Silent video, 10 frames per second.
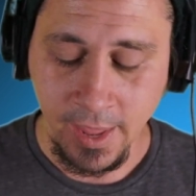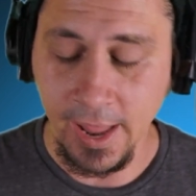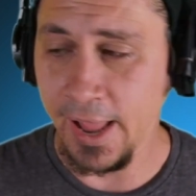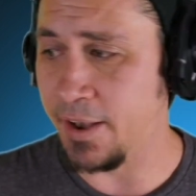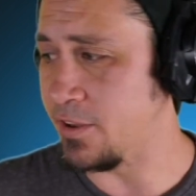
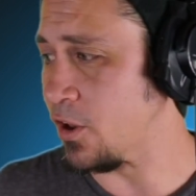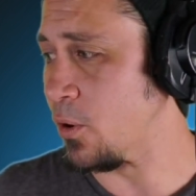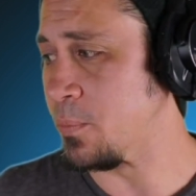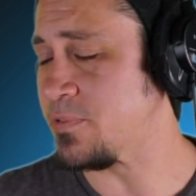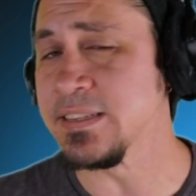And you
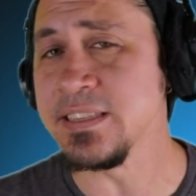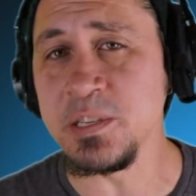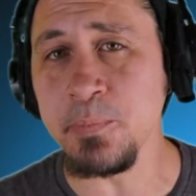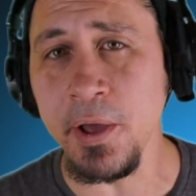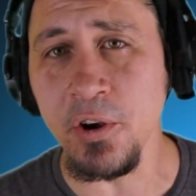know, since the
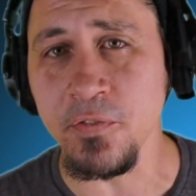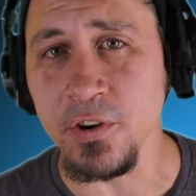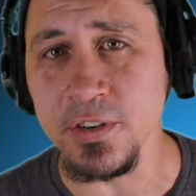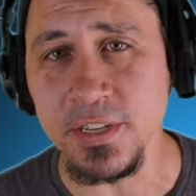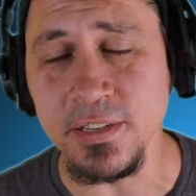
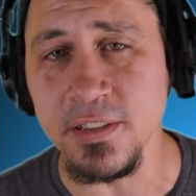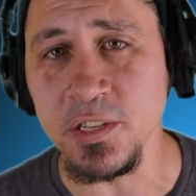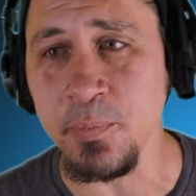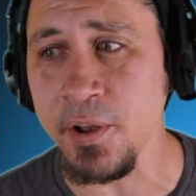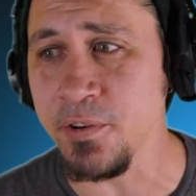Spider-Verse into the
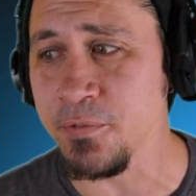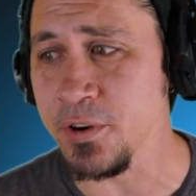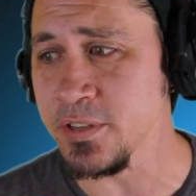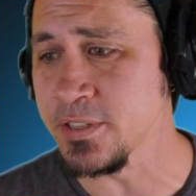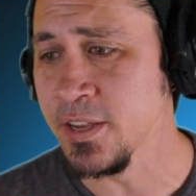
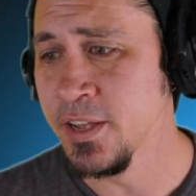Spider-Verse,